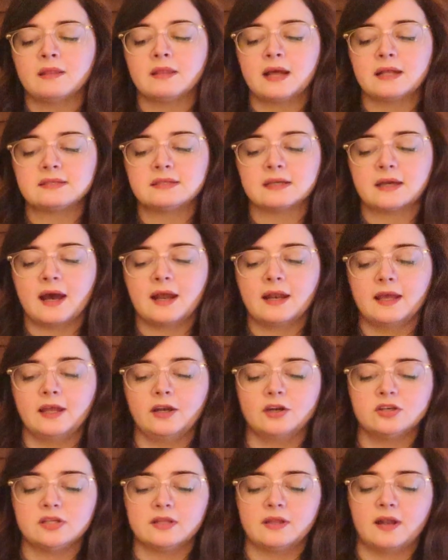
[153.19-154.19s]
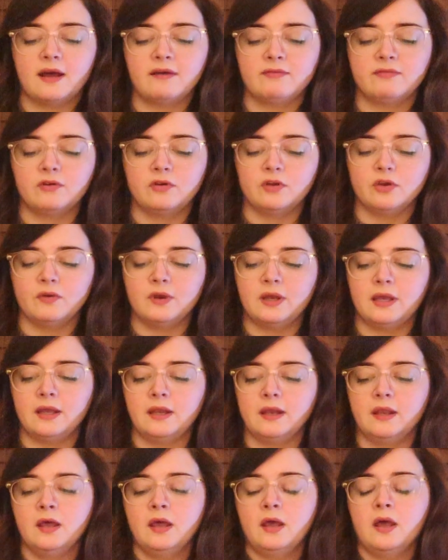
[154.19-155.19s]
That's the kind of energy that I feel you
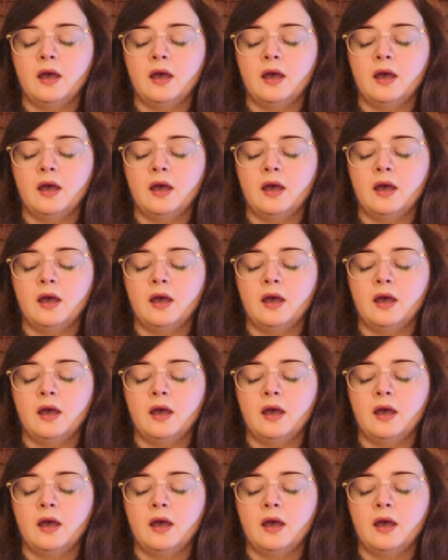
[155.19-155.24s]
in,